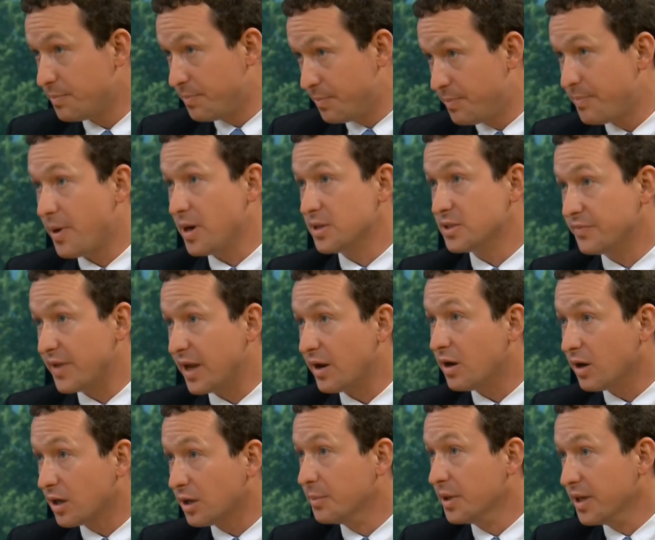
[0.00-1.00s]
part of that
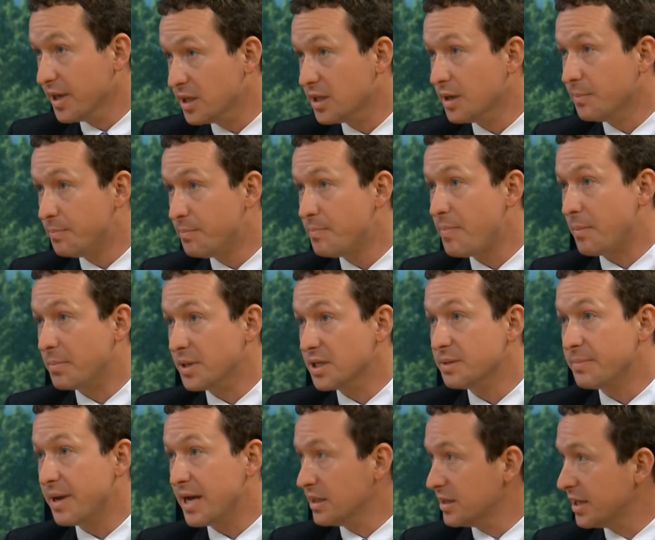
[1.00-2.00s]
argument in the public
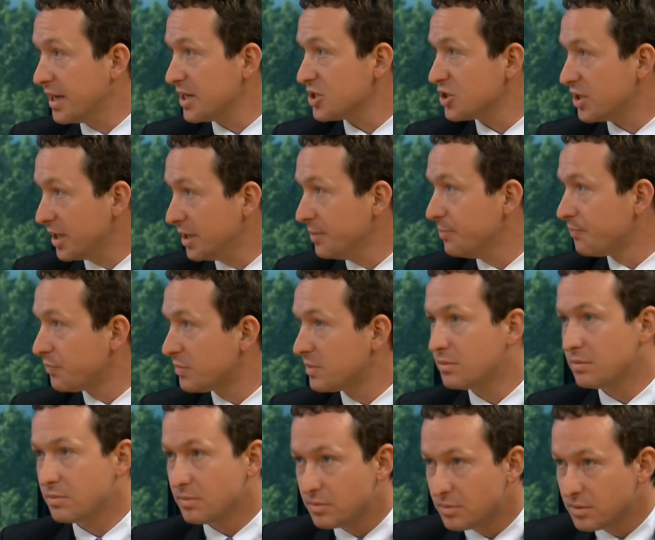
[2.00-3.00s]
debate, that actually
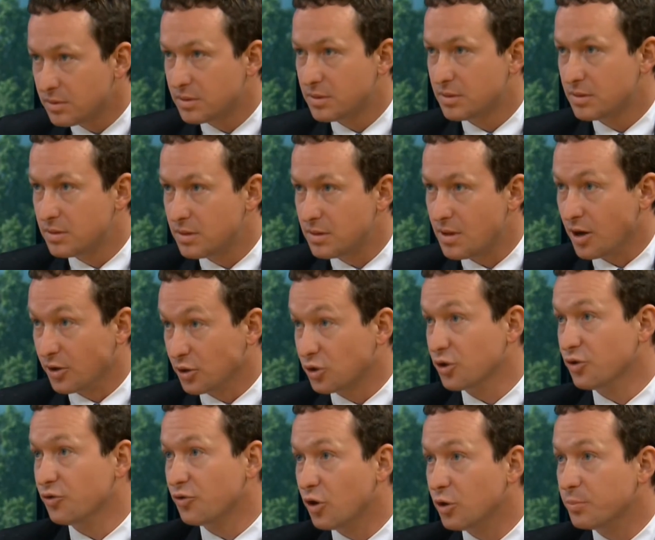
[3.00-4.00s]

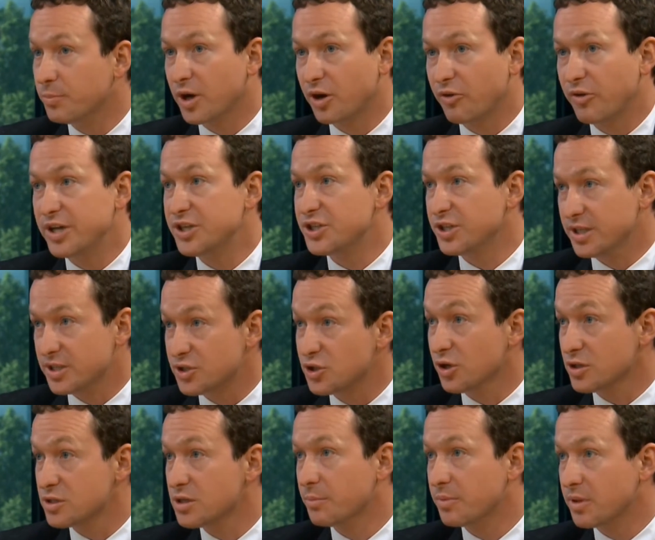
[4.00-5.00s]
uncontrolled migration is not
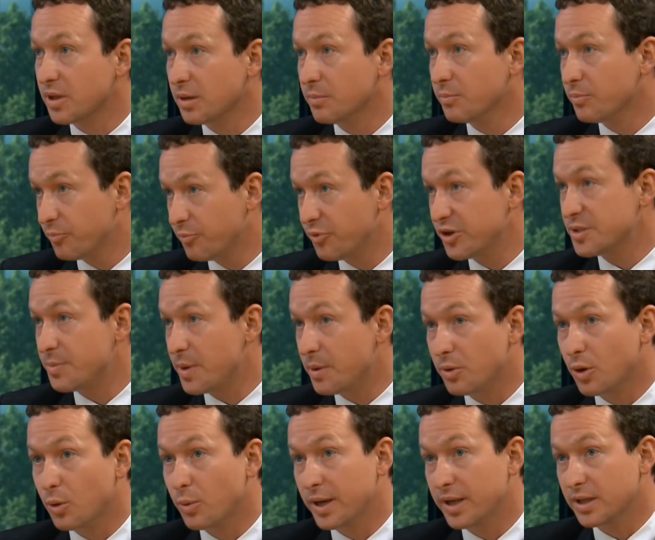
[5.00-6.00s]
something British people
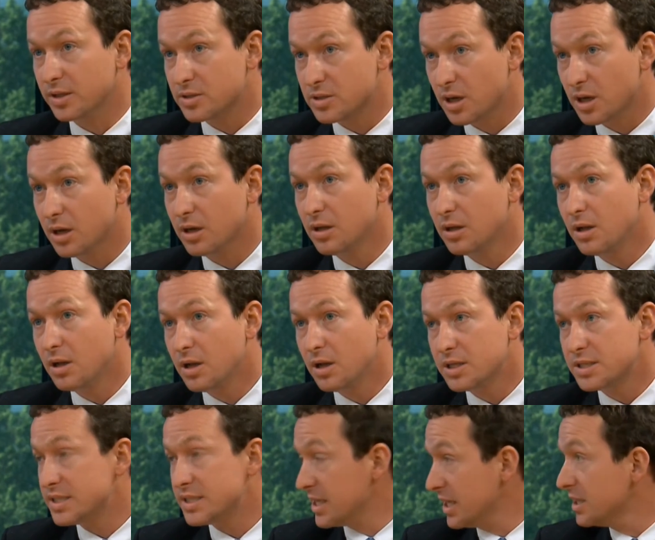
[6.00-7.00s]
are willing to
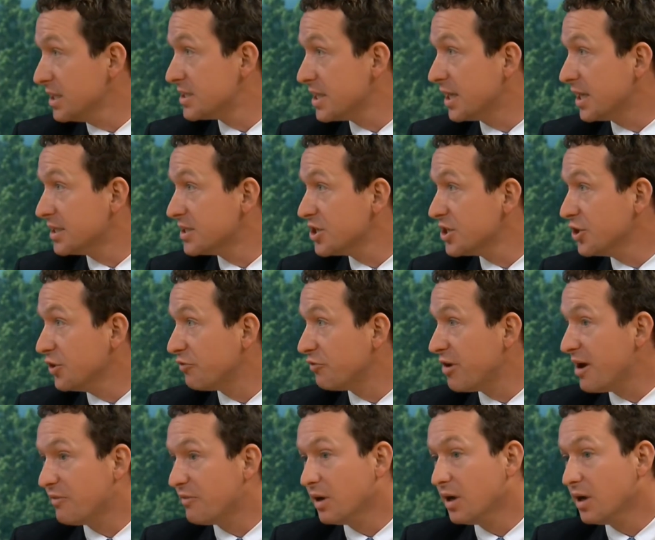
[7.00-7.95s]
see continue forever.